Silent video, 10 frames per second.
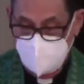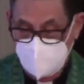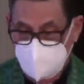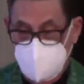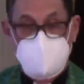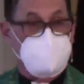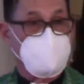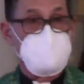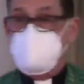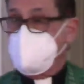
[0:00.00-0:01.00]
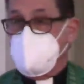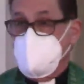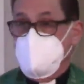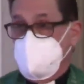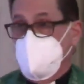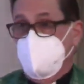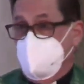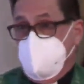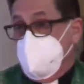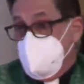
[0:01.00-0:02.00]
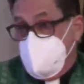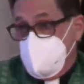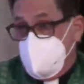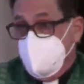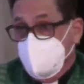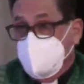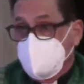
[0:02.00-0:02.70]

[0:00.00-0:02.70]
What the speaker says: By decree, they couldn't send their kids to school.